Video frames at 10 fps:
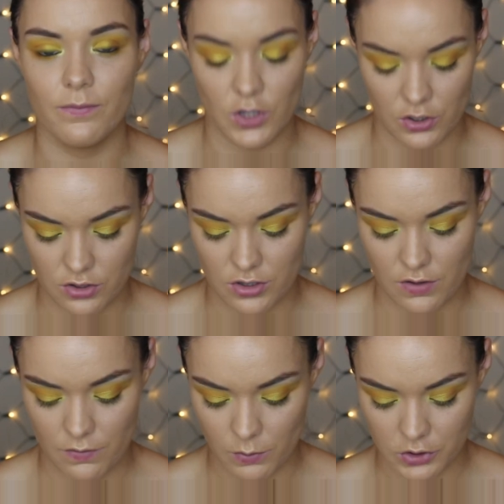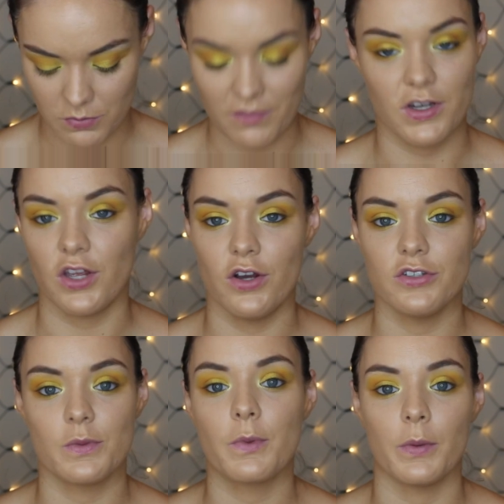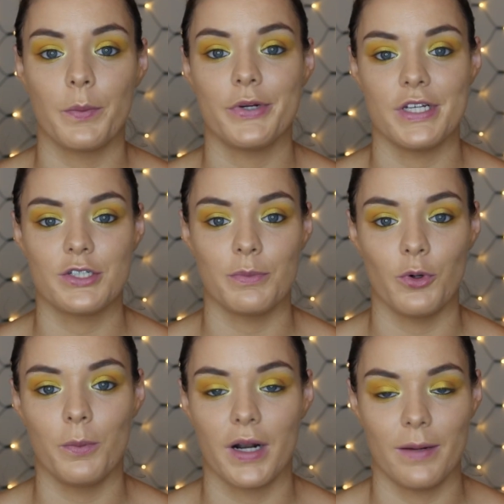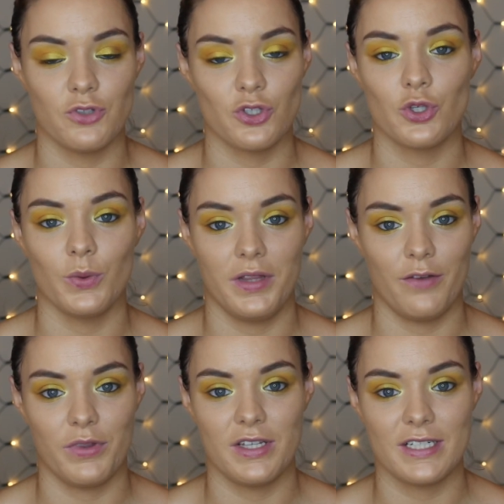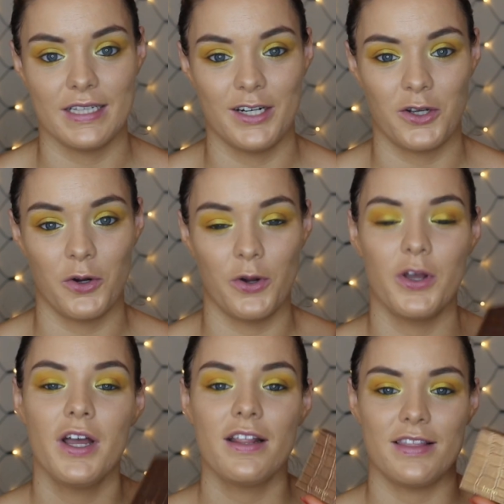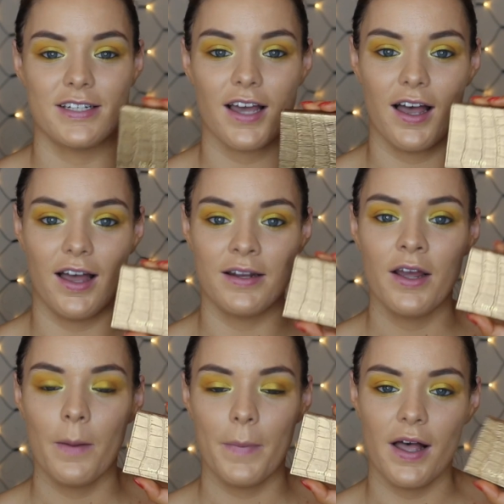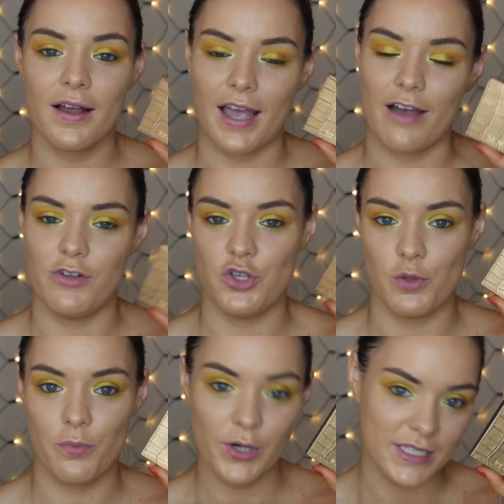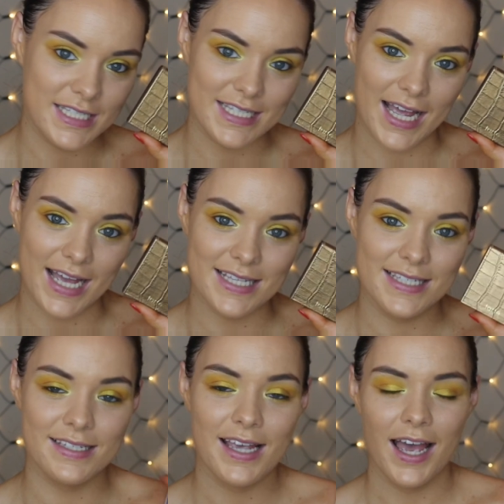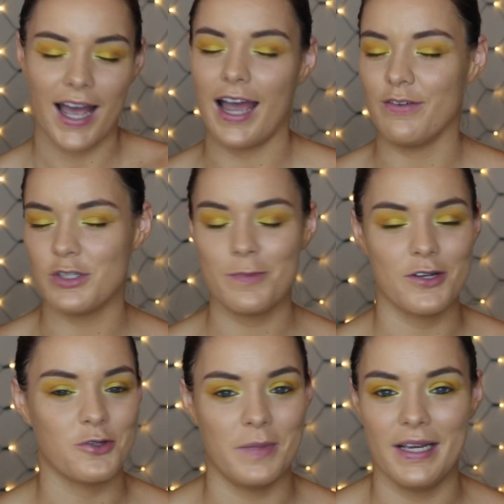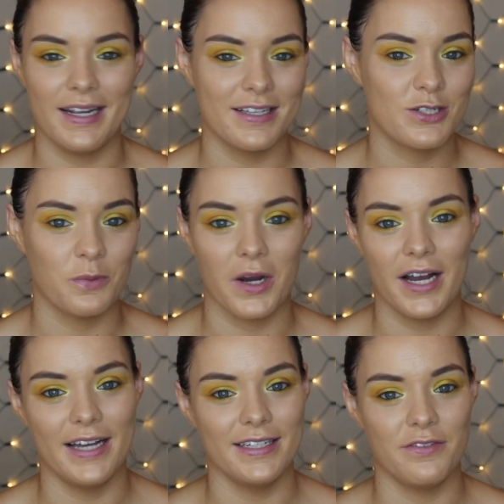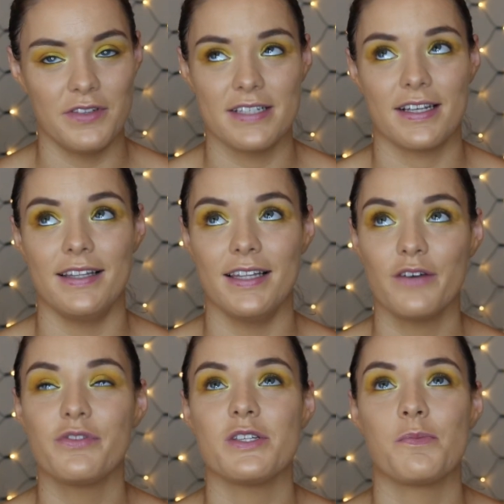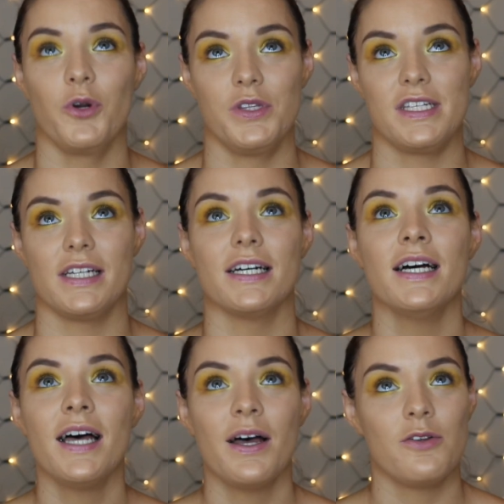you know, if you watch my videos, it's probably predictable, but I'm just too in love with it to let it go. The Tarte Park Avenue Princess. I have a special meaning as to why I love this. I love this bronzer